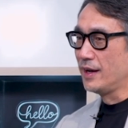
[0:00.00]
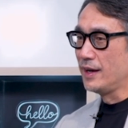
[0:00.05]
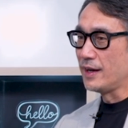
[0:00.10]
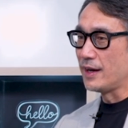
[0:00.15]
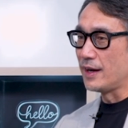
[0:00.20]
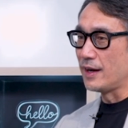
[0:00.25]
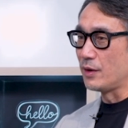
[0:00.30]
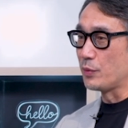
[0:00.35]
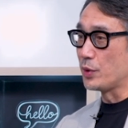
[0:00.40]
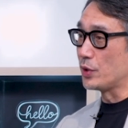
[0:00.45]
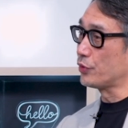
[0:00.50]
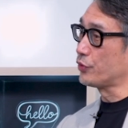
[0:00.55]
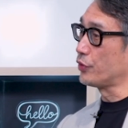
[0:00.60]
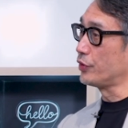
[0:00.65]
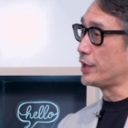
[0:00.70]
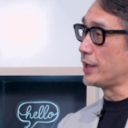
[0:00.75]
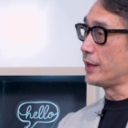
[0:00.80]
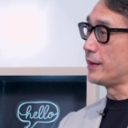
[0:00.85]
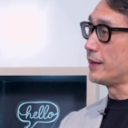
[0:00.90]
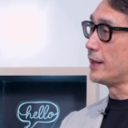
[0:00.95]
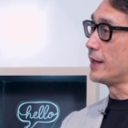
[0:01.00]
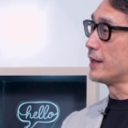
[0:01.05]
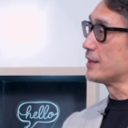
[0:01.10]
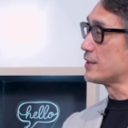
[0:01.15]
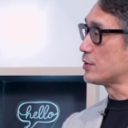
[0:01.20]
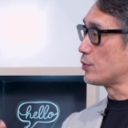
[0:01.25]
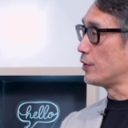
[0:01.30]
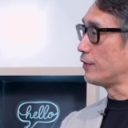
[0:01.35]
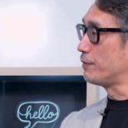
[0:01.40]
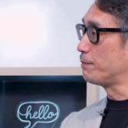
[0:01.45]
Uh, we also did
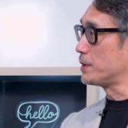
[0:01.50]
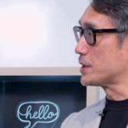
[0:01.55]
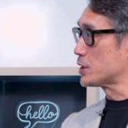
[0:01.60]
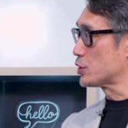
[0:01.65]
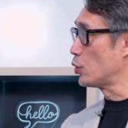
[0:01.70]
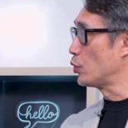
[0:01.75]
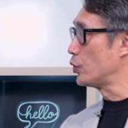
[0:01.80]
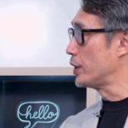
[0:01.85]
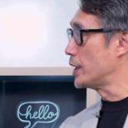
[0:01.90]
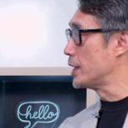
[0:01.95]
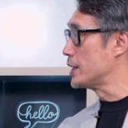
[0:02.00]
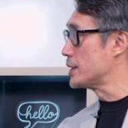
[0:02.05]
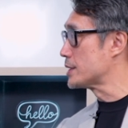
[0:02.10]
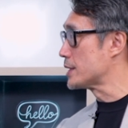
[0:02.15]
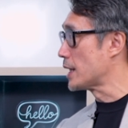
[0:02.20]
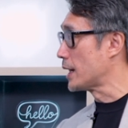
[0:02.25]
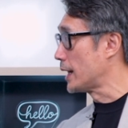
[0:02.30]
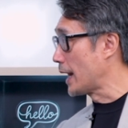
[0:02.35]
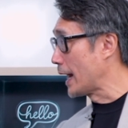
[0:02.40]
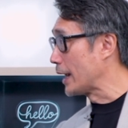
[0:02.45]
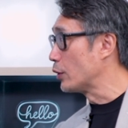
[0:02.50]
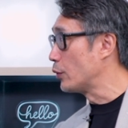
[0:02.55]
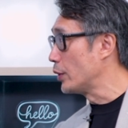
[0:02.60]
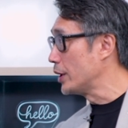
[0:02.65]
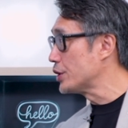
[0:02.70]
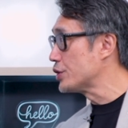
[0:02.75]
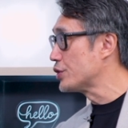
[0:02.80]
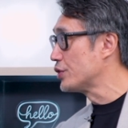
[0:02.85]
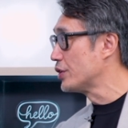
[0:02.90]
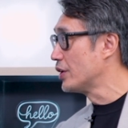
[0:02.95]
things with personas and
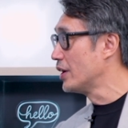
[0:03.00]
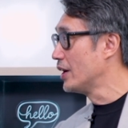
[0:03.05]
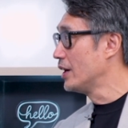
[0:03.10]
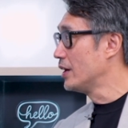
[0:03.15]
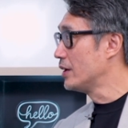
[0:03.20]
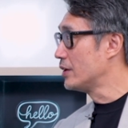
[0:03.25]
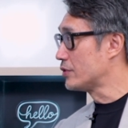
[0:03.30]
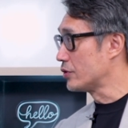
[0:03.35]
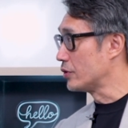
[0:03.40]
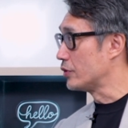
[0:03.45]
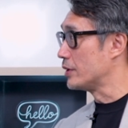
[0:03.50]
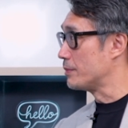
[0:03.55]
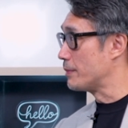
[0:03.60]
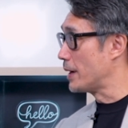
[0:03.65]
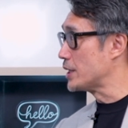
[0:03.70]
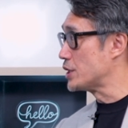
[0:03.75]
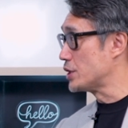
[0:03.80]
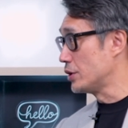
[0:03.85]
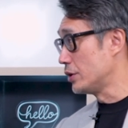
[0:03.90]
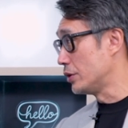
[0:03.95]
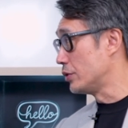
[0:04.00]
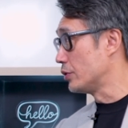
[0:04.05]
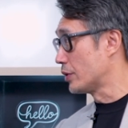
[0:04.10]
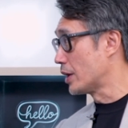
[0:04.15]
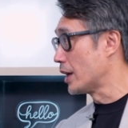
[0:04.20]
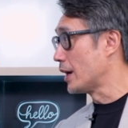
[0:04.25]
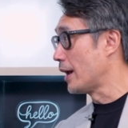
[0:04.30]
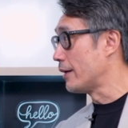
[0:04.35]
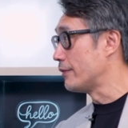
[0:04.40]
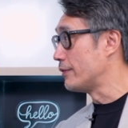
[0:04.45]
language. Mm-hmm. So imagine you
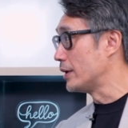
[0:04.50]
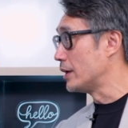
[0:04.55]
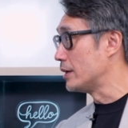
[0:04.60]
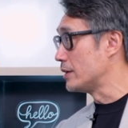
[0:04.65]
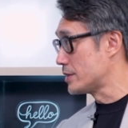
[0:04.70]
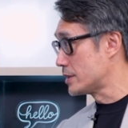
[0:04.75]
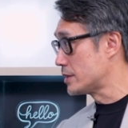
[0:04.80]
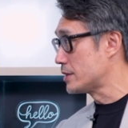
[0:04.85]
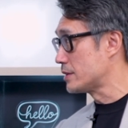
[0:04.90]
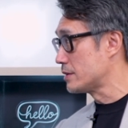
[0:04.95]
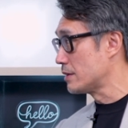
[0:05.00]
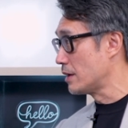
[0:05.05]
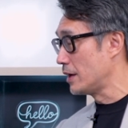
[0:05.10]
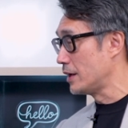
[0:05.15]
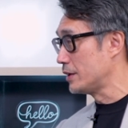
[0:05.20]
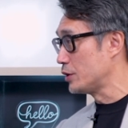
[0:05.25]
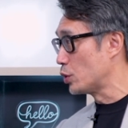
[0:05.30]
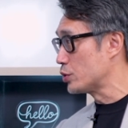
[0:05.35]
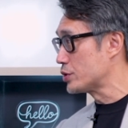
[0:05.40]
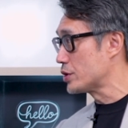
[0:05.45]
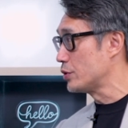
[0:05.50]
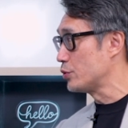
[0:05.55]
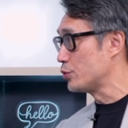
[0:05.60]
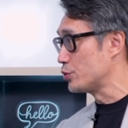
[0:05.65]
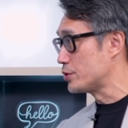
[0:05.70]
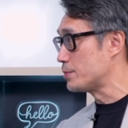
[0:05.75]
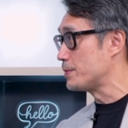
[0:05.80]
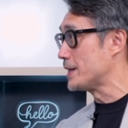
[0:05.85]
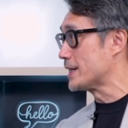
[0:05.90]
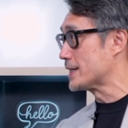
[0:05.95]
can have a person who
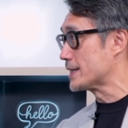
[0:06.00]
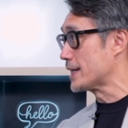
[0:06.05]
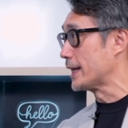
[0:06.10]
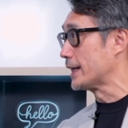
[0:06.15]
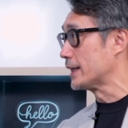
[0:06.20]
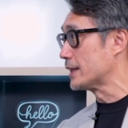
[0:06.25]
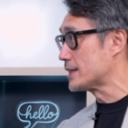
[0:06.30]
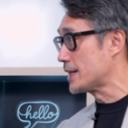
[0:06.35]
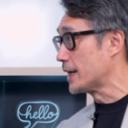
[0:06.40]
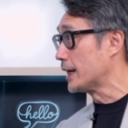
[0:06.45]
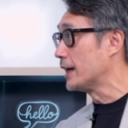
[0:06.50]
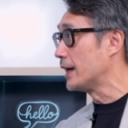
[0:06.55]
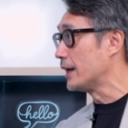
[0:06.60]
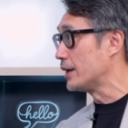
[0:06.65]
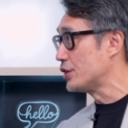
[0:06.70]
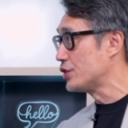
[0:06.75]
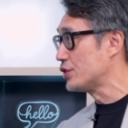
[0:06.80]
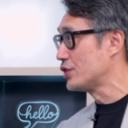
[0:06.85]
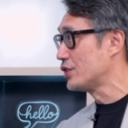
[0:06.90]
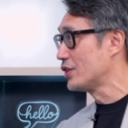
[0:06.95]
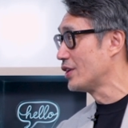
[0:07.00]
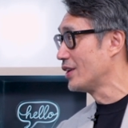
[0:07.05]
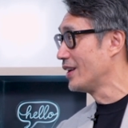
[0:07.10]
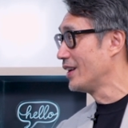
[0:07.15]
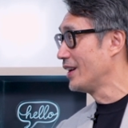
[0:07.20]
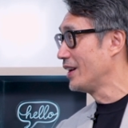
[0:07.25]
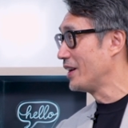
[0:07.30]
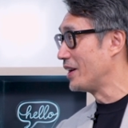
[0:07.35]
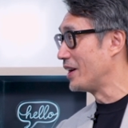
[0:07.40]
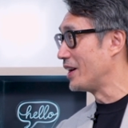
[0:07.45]
speaks Singlish
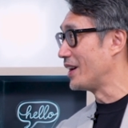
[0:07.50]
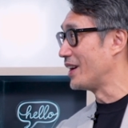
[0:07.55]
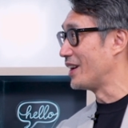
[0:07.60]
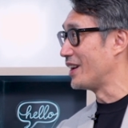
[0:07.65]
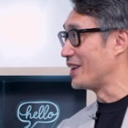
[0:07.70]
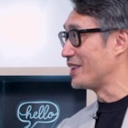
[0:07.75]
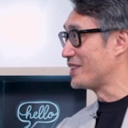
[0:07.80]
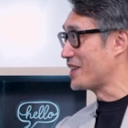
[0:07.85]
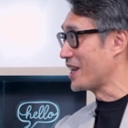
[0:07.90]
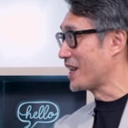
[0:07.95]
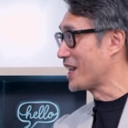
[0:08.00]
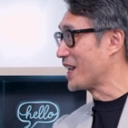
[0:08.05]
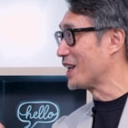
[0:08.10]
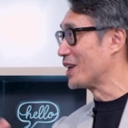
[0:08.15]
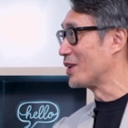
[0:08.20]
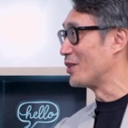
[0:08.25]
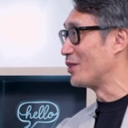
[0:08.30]
uh, taking you